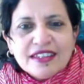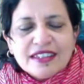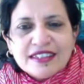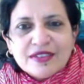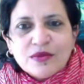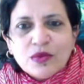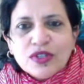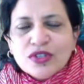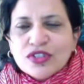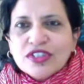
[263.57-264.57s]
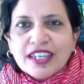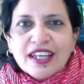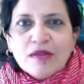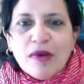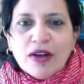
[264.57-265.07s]
what you should think
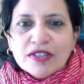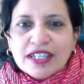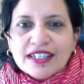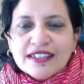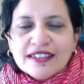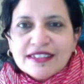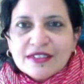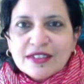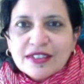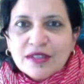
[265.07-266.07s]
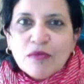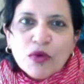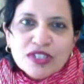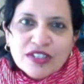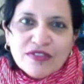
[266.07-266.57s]
about is the
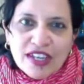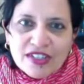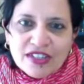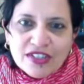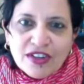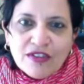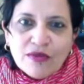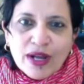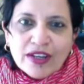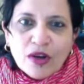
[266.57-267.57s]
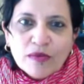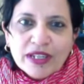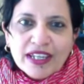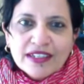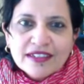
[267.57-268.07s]
motivation of Y
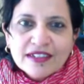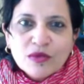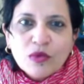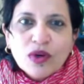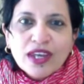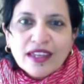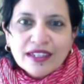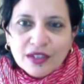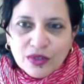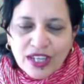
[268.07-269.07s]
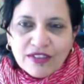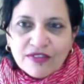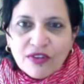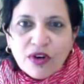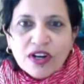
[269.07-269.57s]
Combinator. What are they looking for
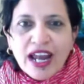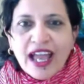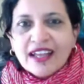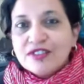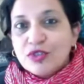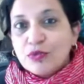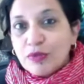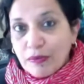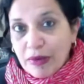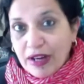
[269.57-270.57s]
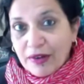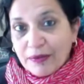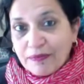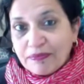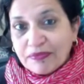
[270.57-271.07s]
as you prepare?
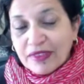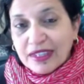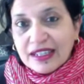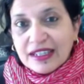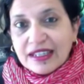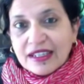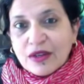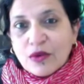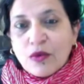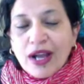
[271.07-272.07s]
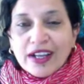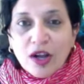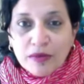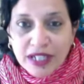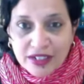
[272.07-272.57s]
Y
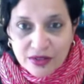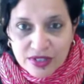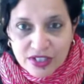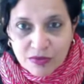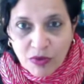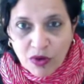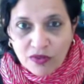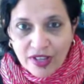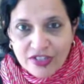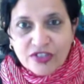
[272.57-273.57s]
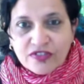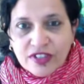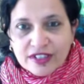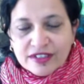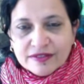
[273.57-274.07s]
Combinator is a small venture
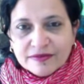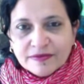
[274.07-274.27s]
fund.